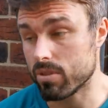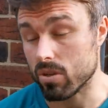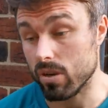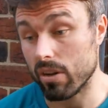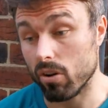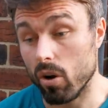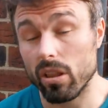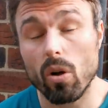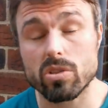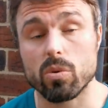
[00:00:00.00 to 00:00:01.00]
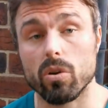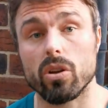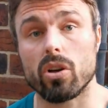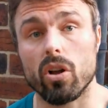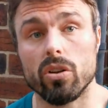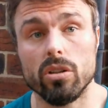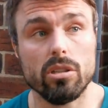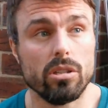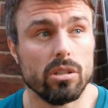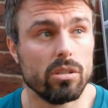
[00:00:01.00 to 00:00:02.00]
So I don't know, a lot to work on.
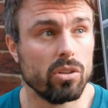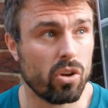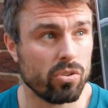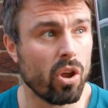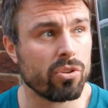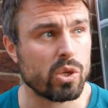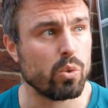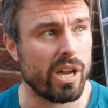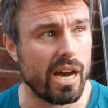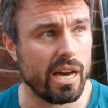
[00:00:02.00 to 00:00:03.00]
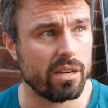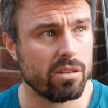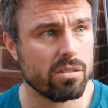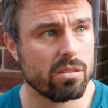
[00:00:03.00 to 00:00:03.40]
Not too down,